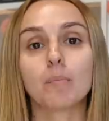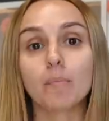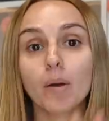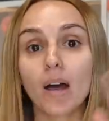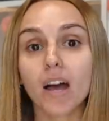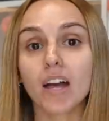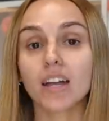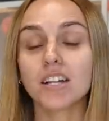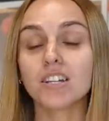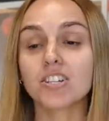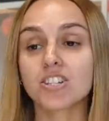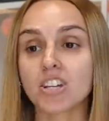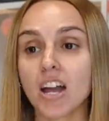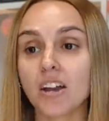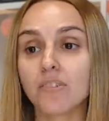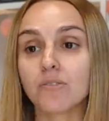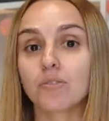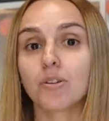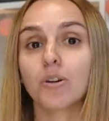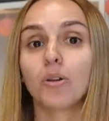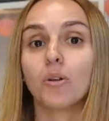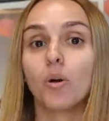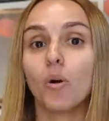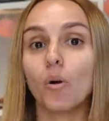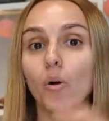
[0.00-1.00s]
But in
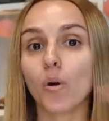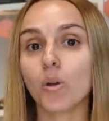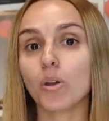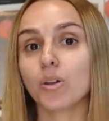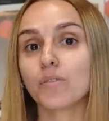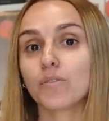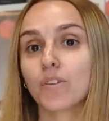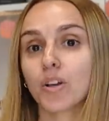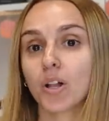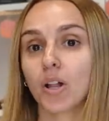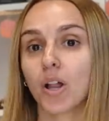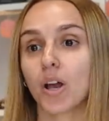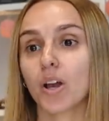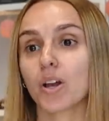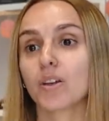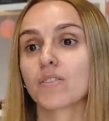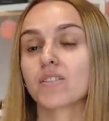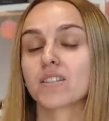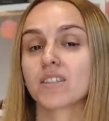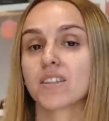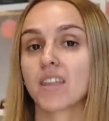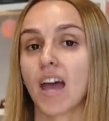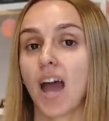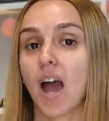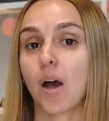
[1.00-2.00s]
general, all of the
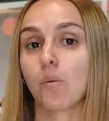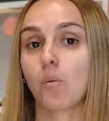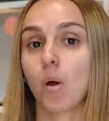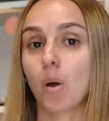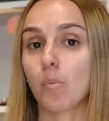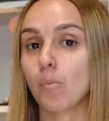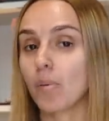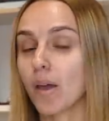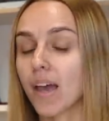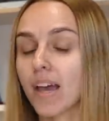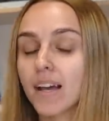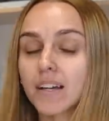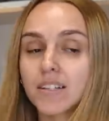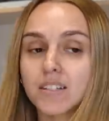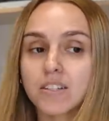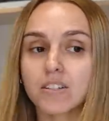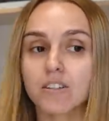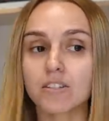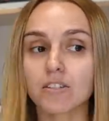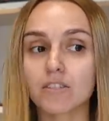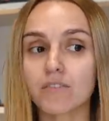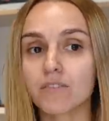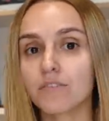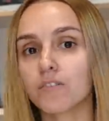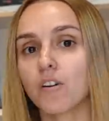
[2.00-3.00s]
clothes that were picked
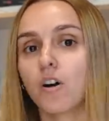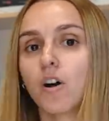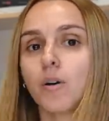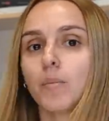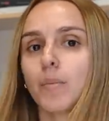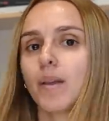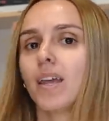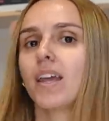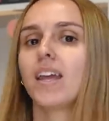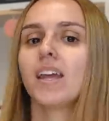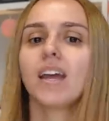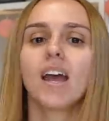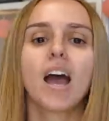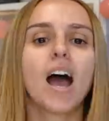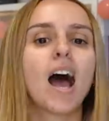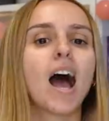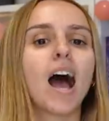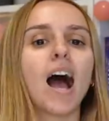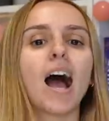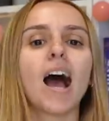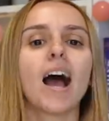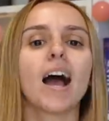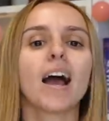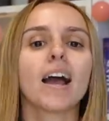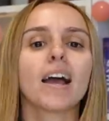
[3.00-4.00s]
for me,
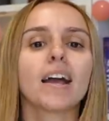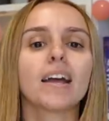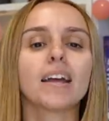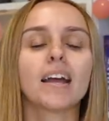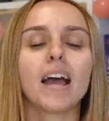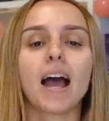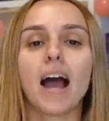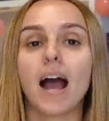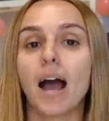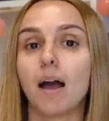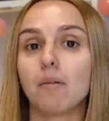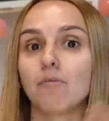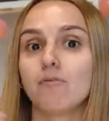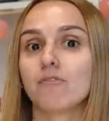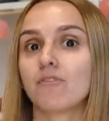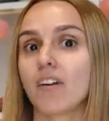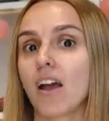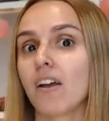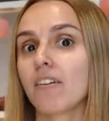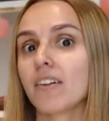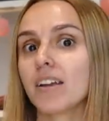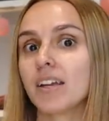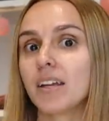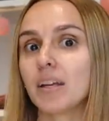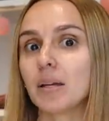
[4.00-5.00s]
I am
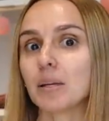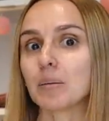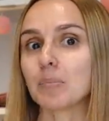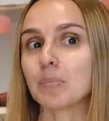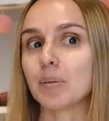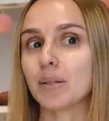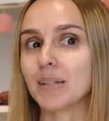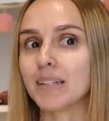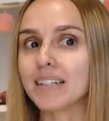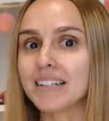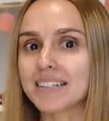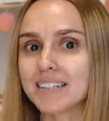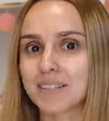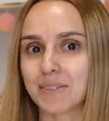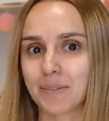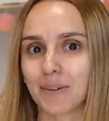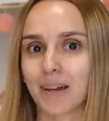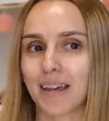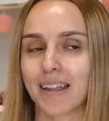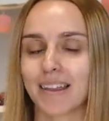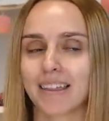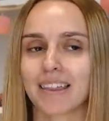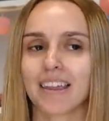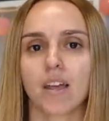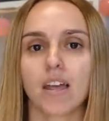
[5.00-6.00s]
very pleased
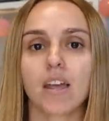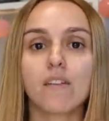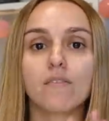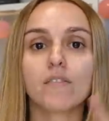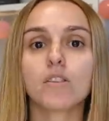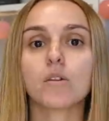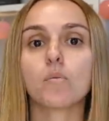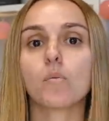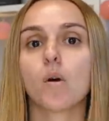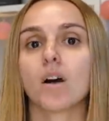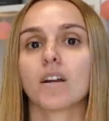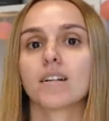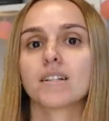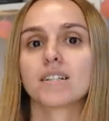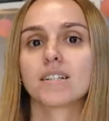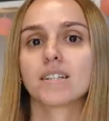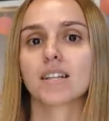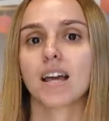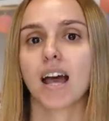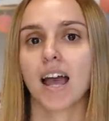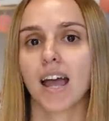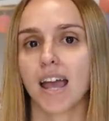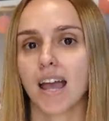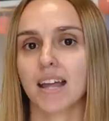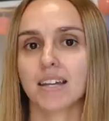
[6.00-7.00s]
with. Even the ones
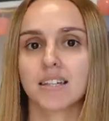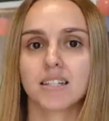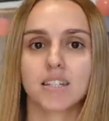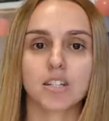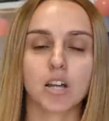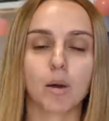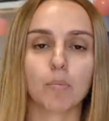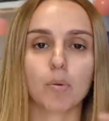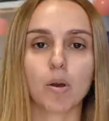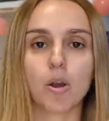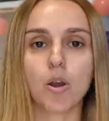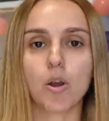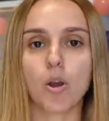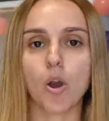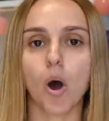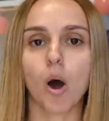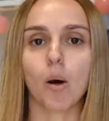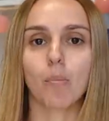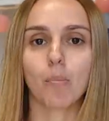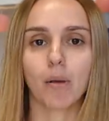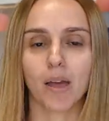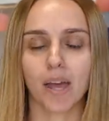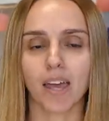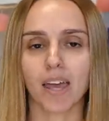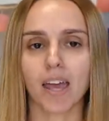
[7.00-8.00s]
that I ended up not
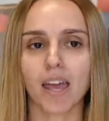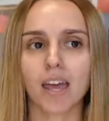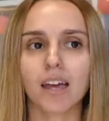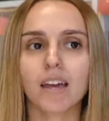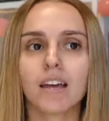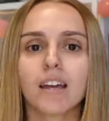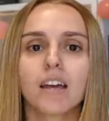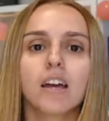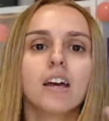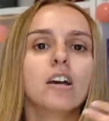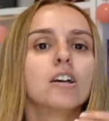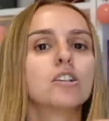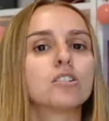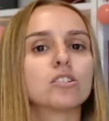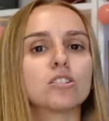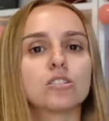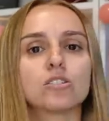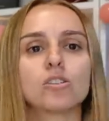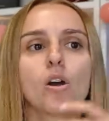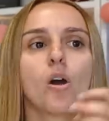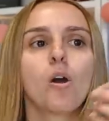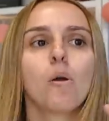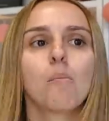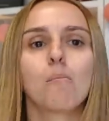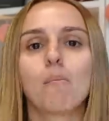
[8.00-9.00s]
picking,
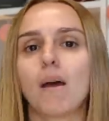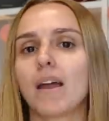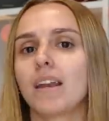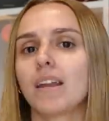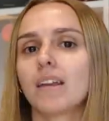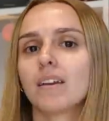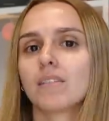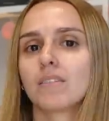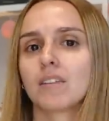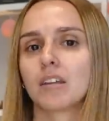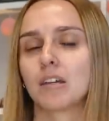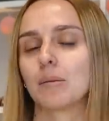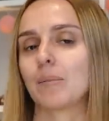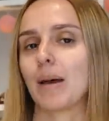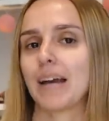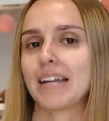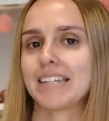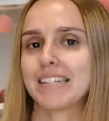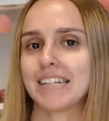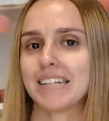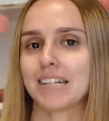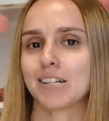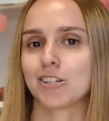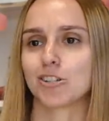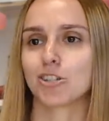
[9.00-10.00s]
so many of them I
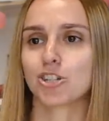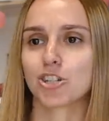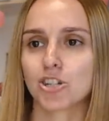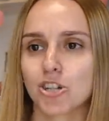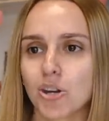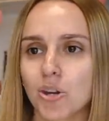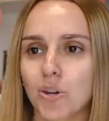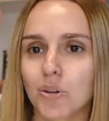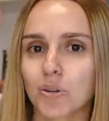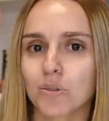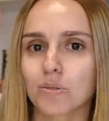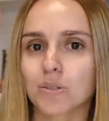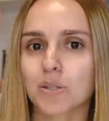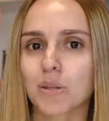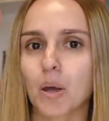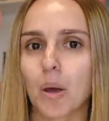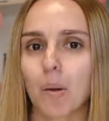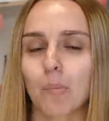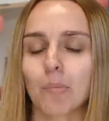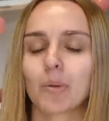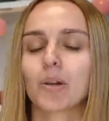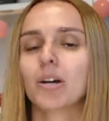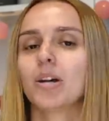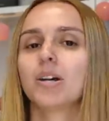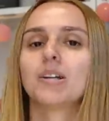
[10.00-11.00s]
didn't choose
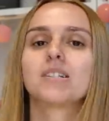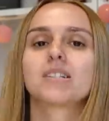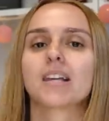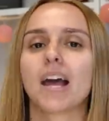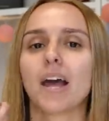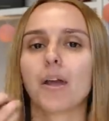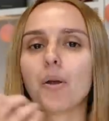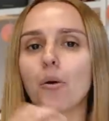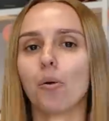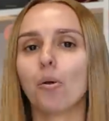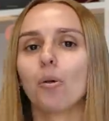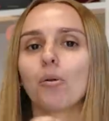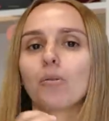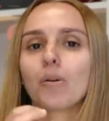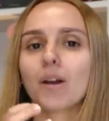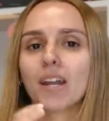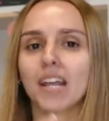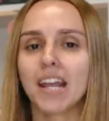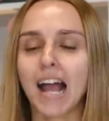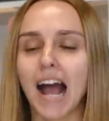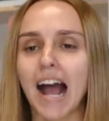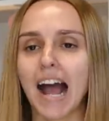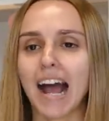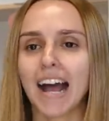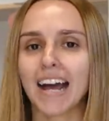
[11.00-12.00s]
because I already
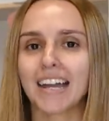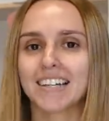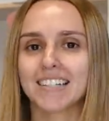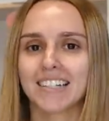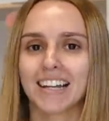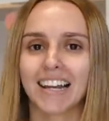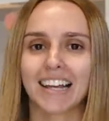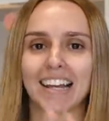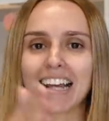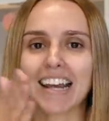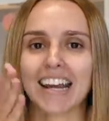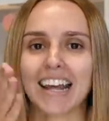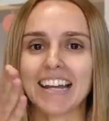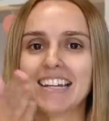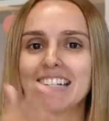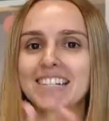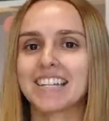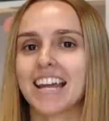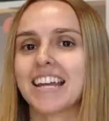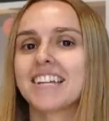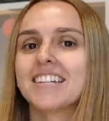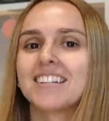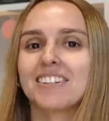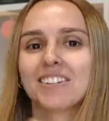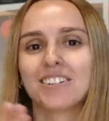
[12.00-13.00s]
had like an
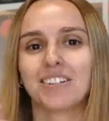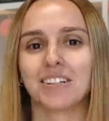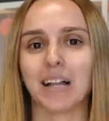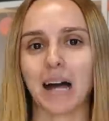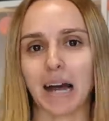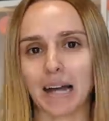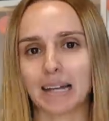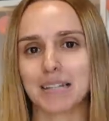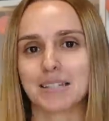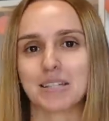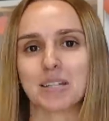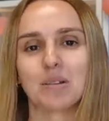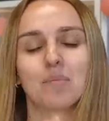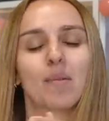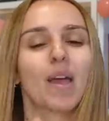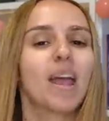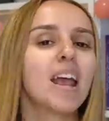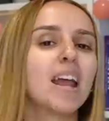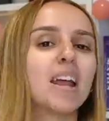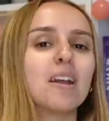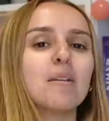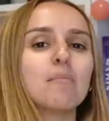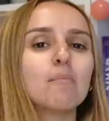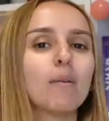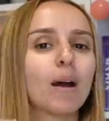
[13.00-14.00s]
identical item
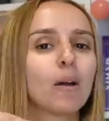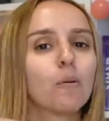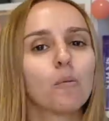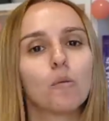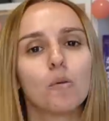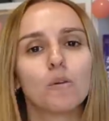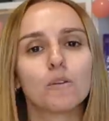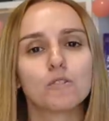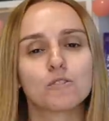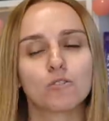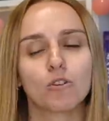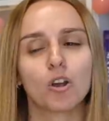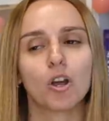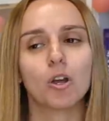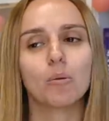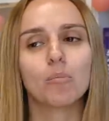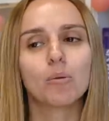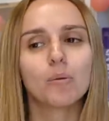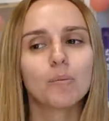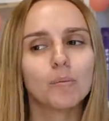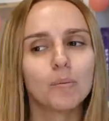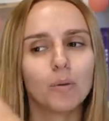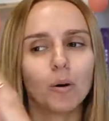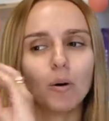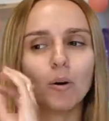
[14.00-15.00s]
in my wardrobe
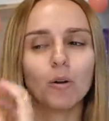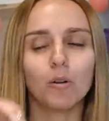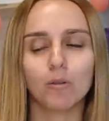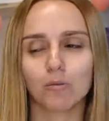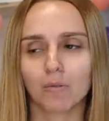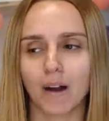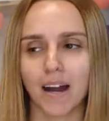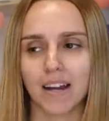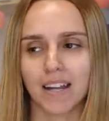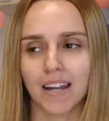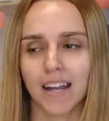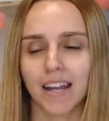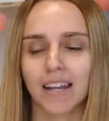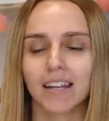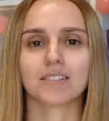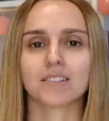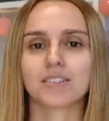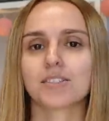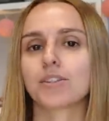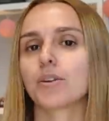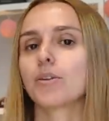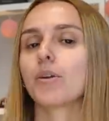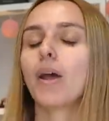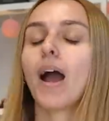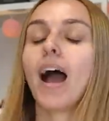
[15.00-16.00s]
already.
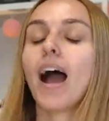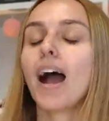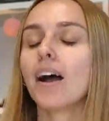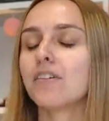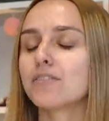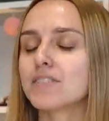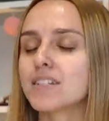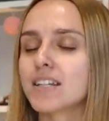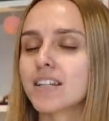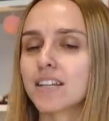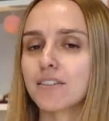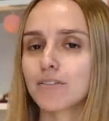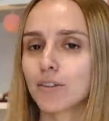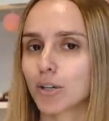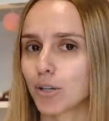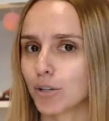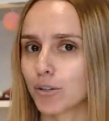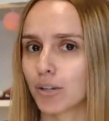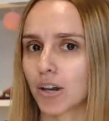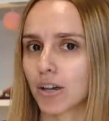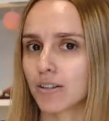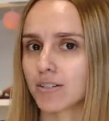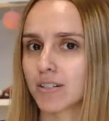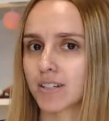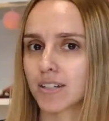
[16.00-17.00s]
So you have to give
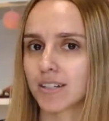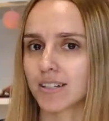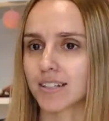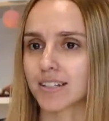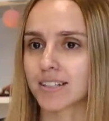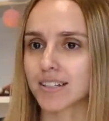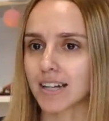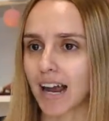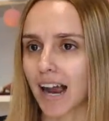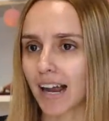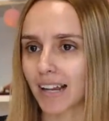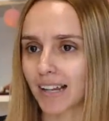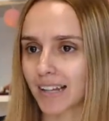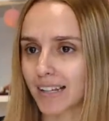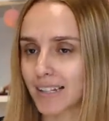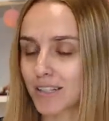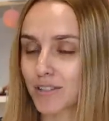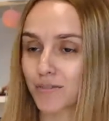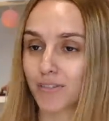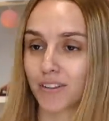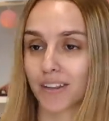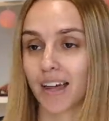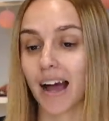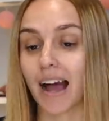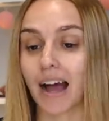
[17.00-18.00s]
kudos to the stylist
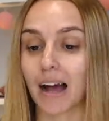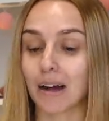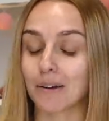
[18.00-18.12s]
for that.